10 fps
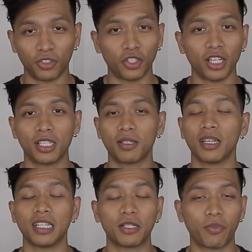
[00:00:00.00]

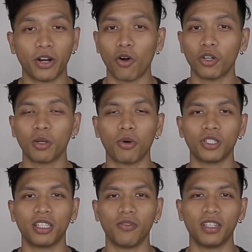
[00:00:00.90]
just spread all the
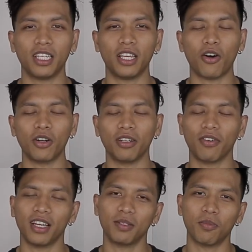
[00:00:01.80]
positivity on your
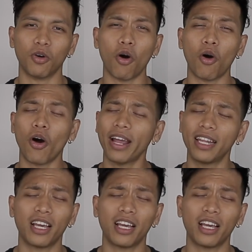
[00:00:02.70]
Facebook or any